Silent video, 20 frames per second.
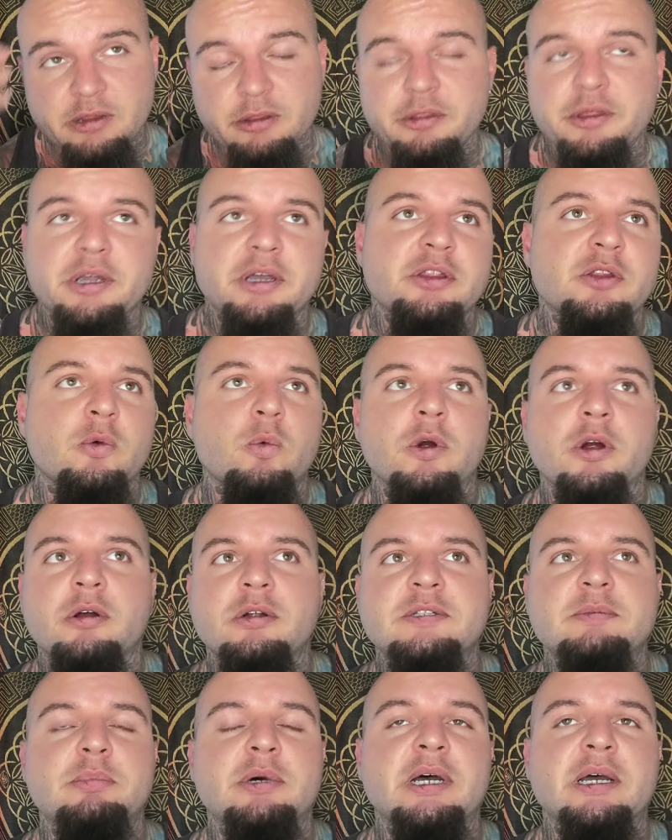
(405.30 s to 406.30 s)
thing in the
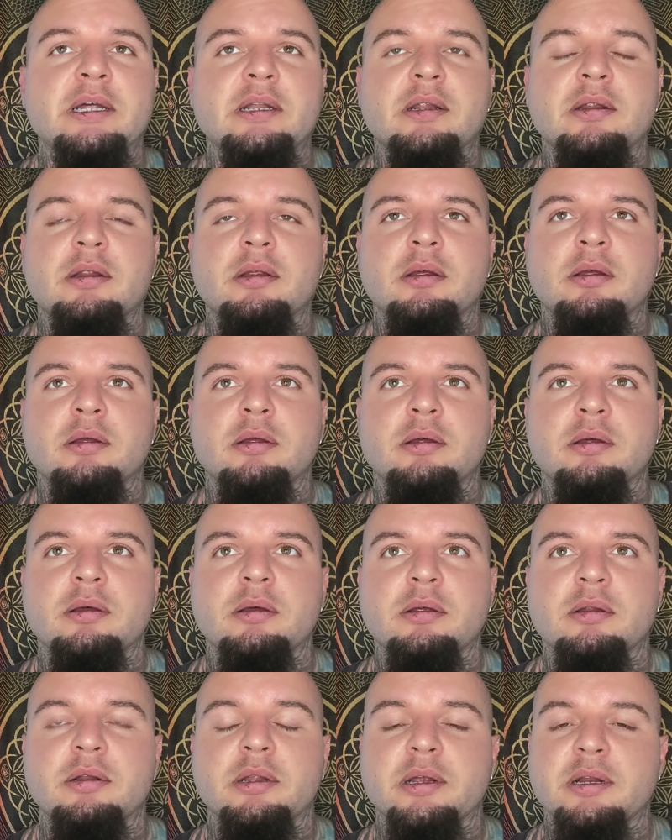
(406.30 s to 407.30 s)
world, but
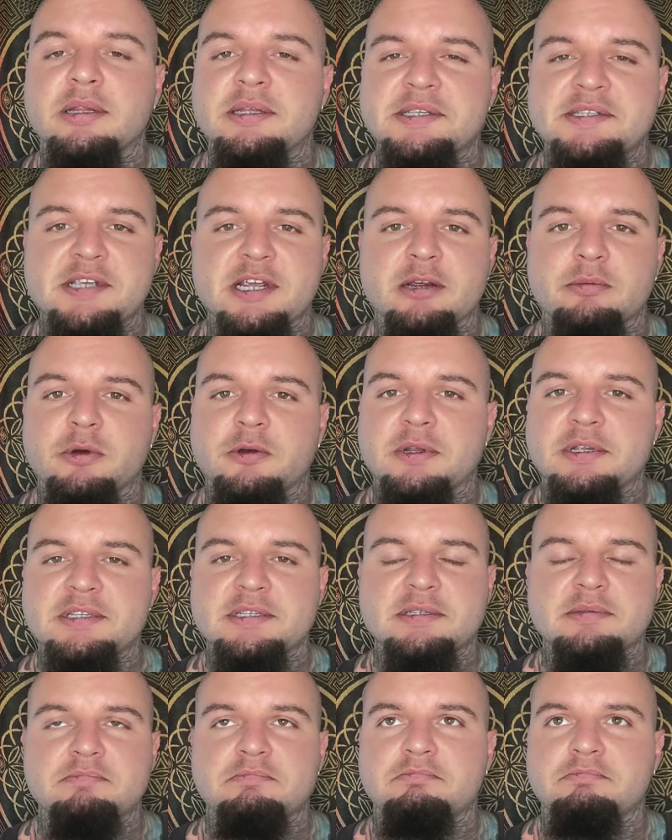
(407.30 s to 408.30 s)
none of these
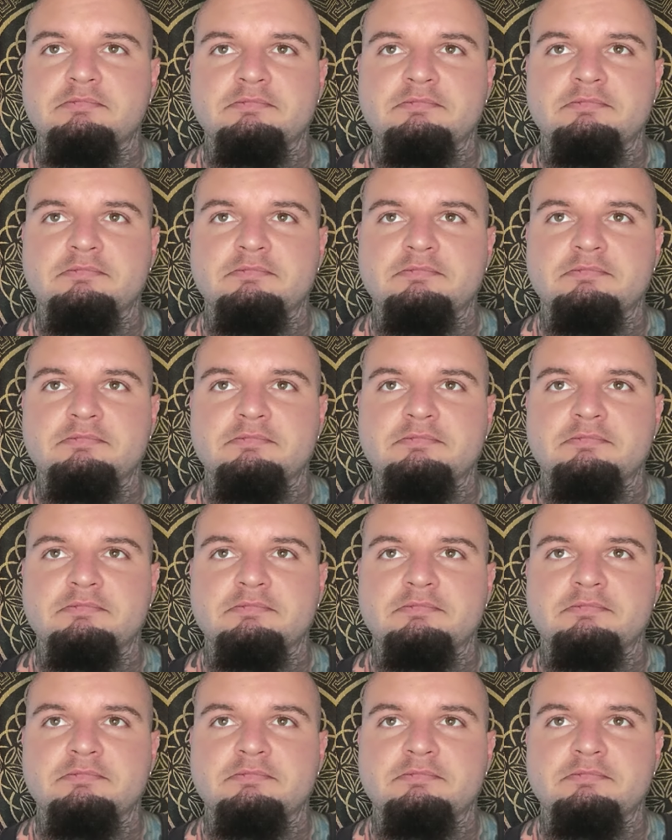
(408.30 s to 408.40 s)
ceremonies,